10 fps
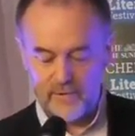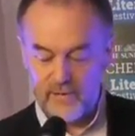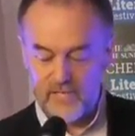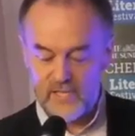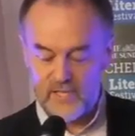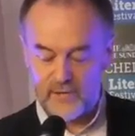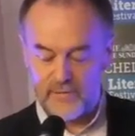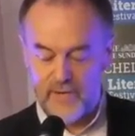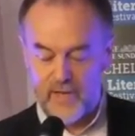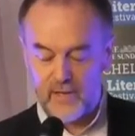For reasons that
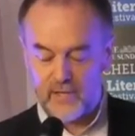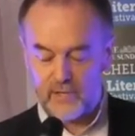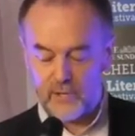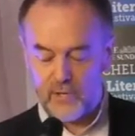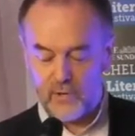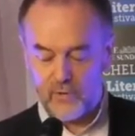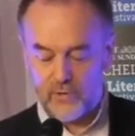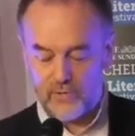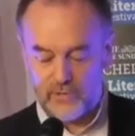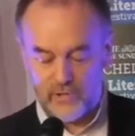failed to
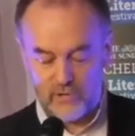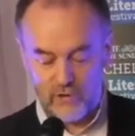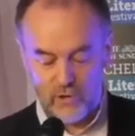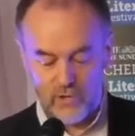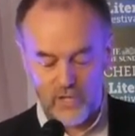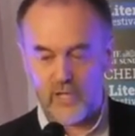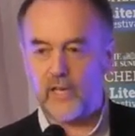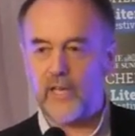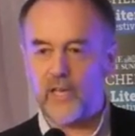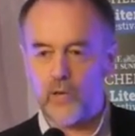accord with Trog's
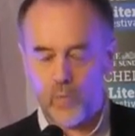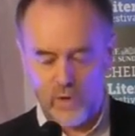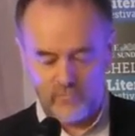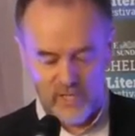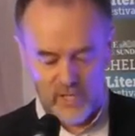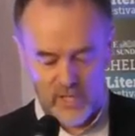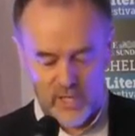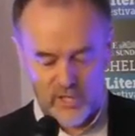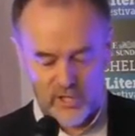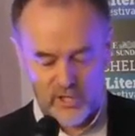lingua
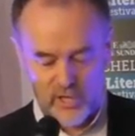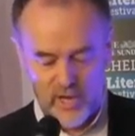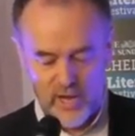research,